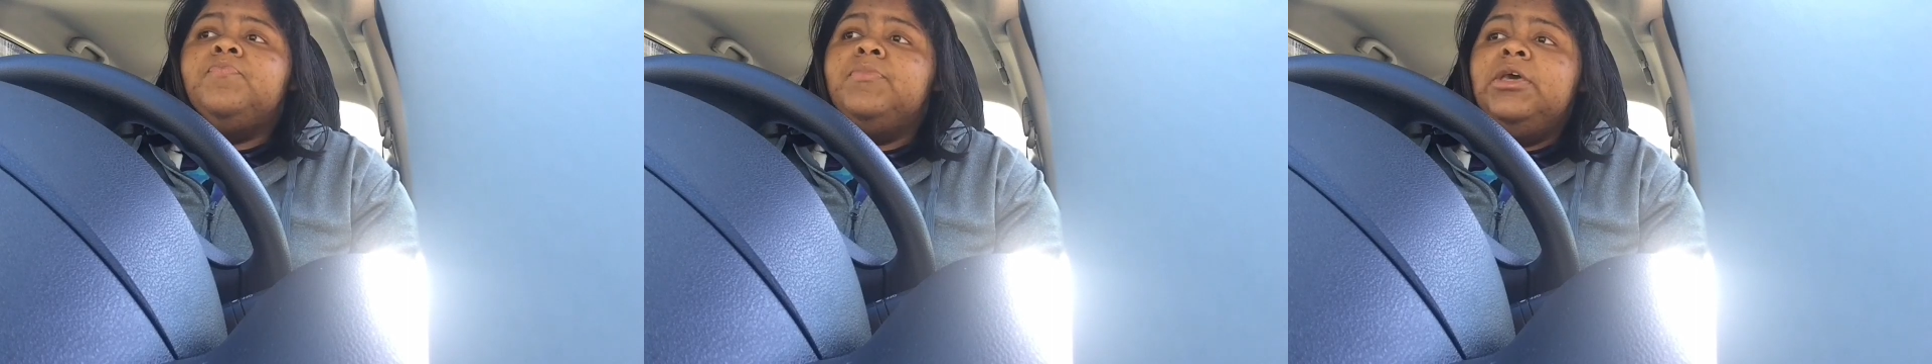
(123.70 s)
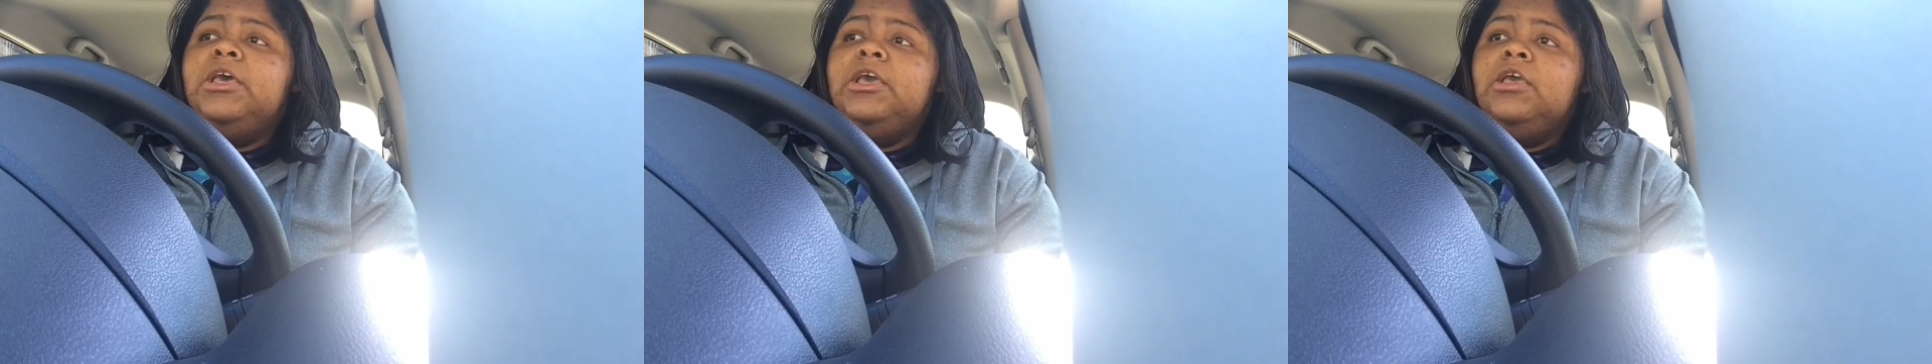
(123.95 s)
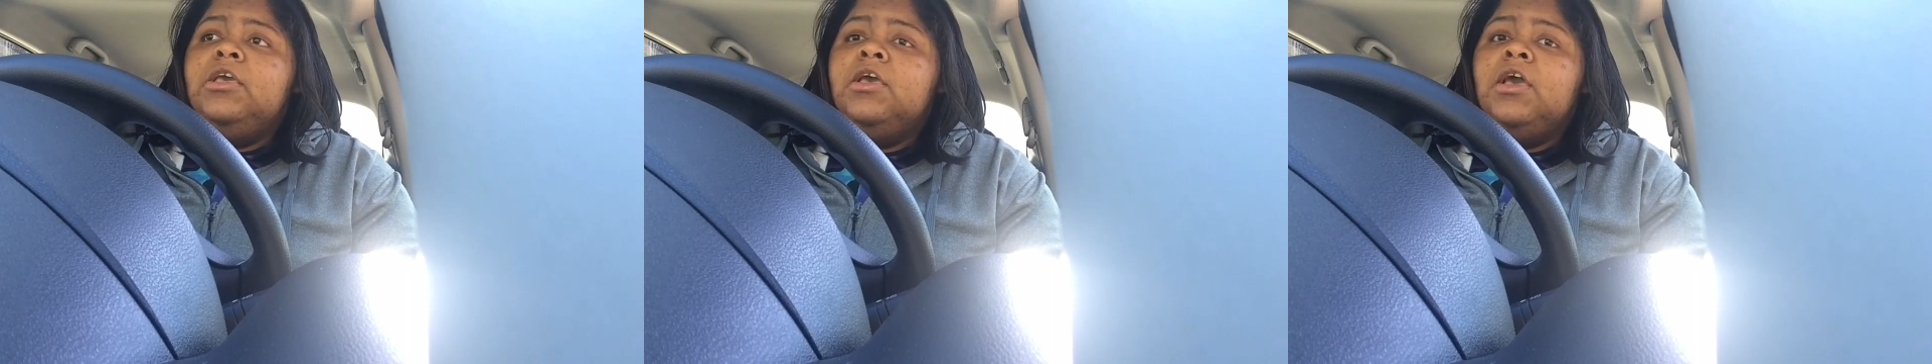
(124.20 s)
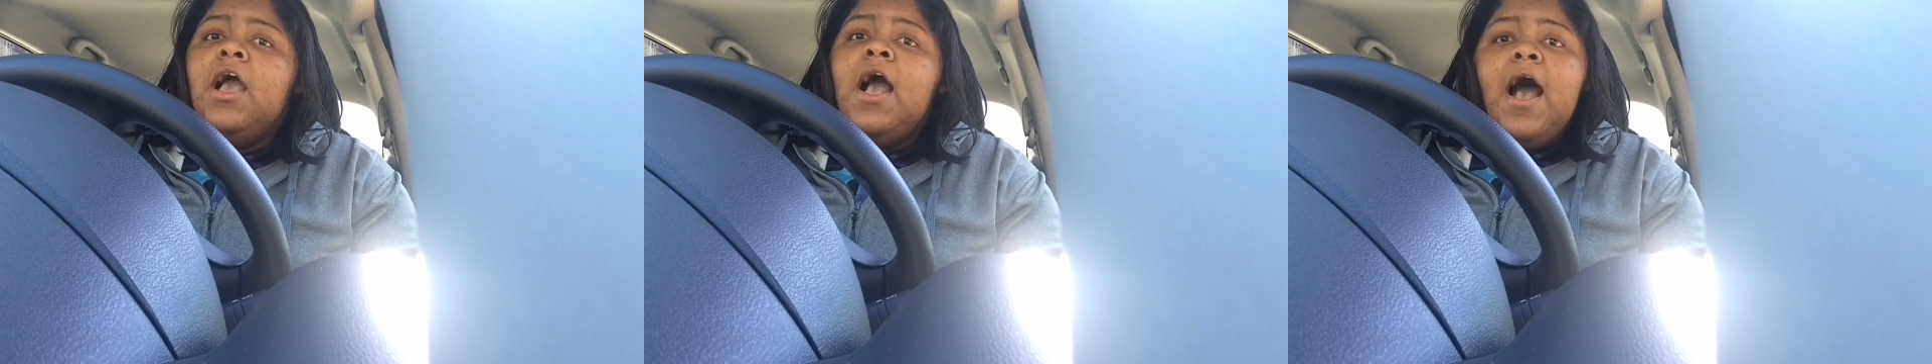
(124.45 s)
me,
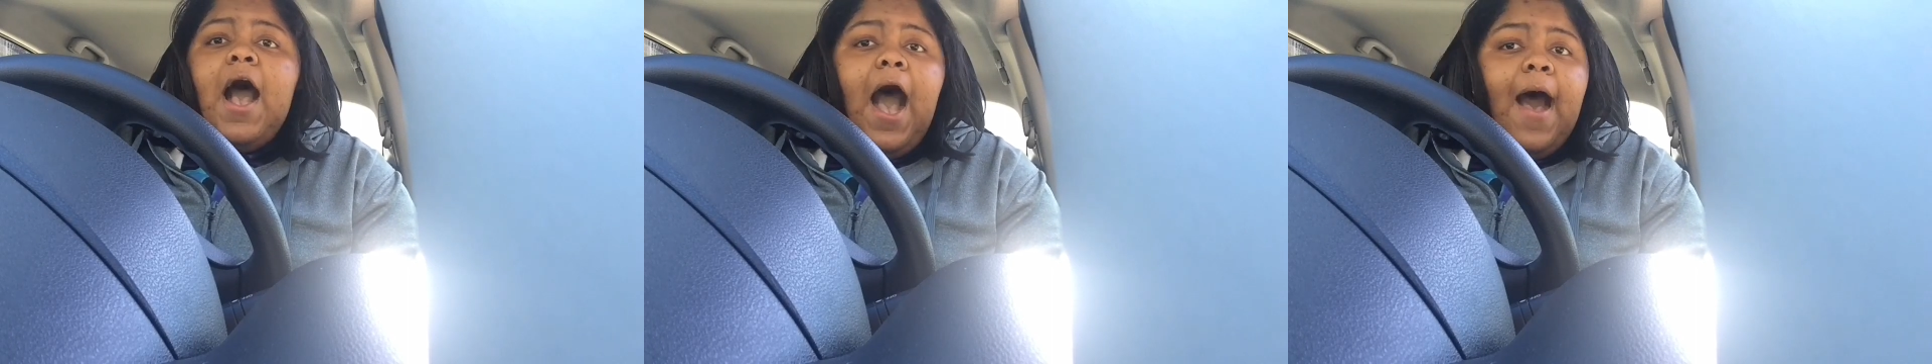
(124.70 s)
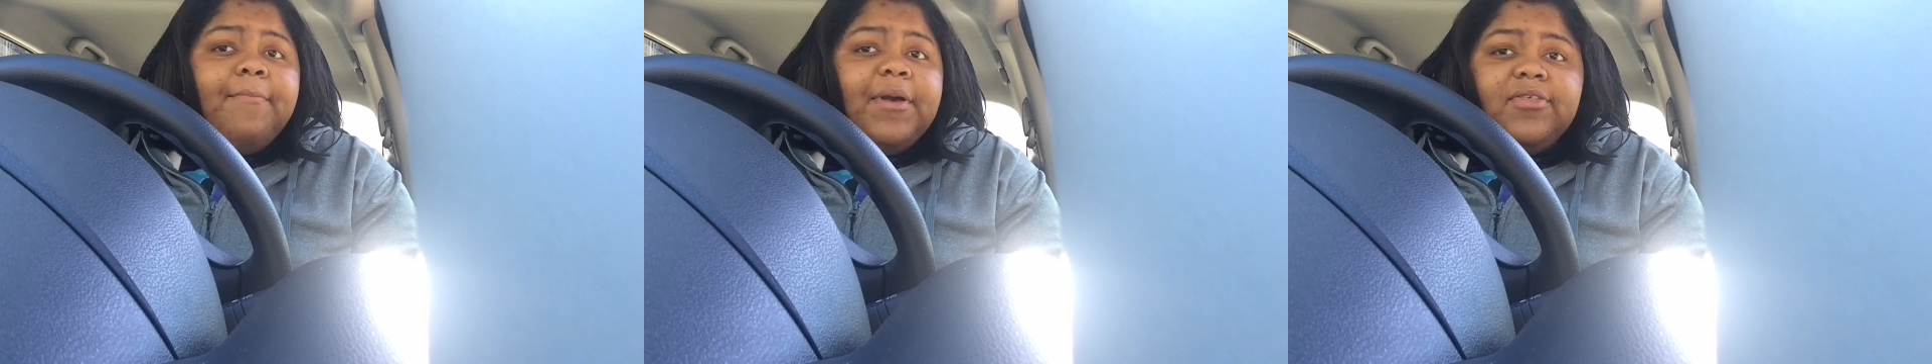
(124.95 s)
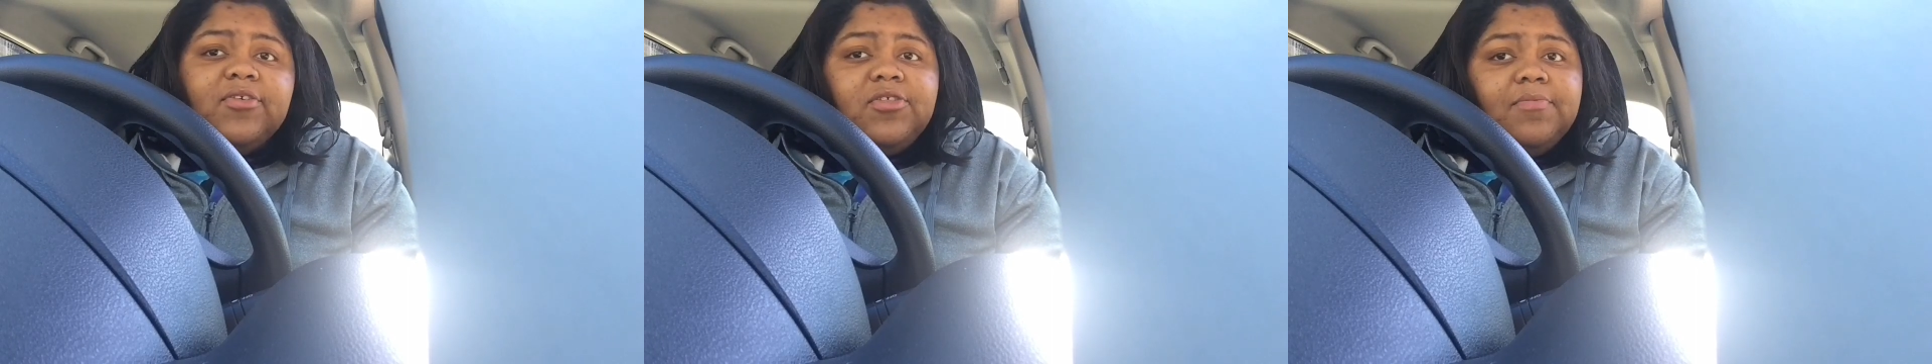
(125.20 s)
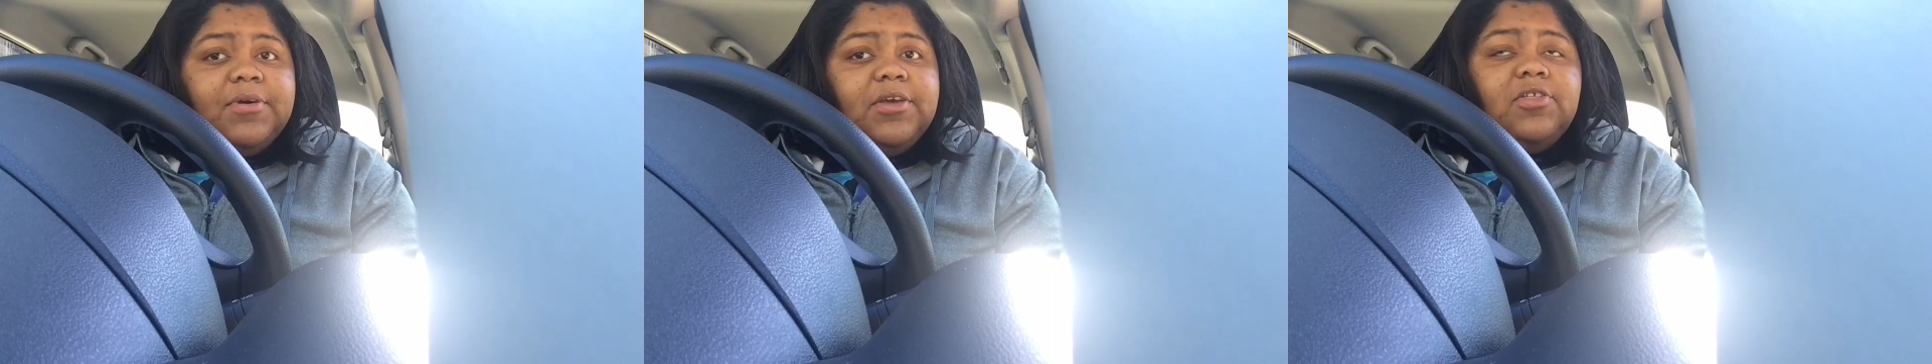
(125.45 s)
I
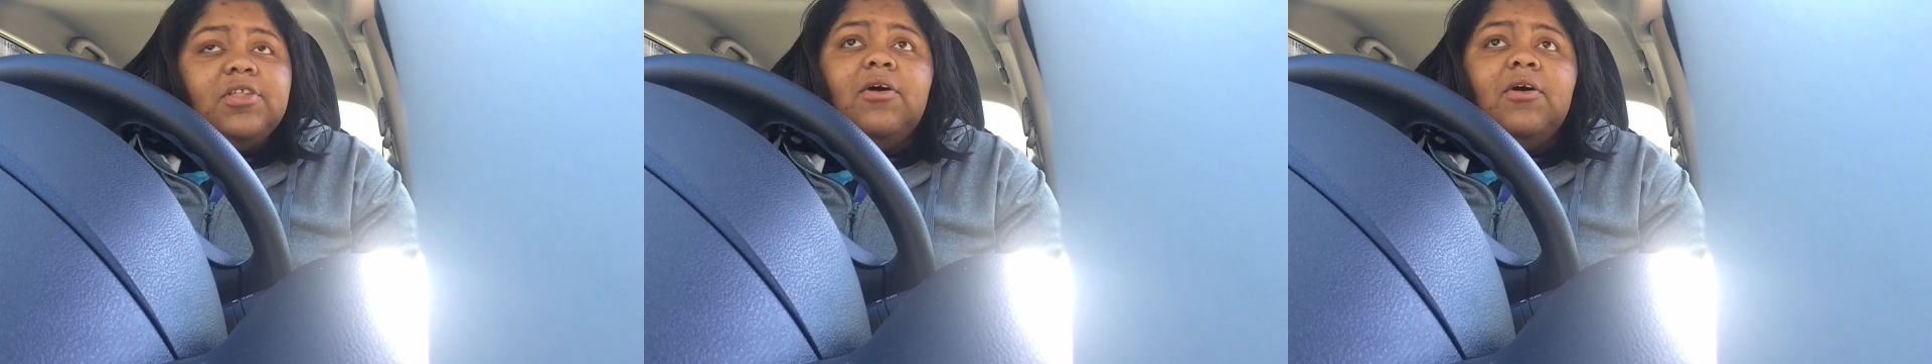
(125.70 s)
messaged the bitch.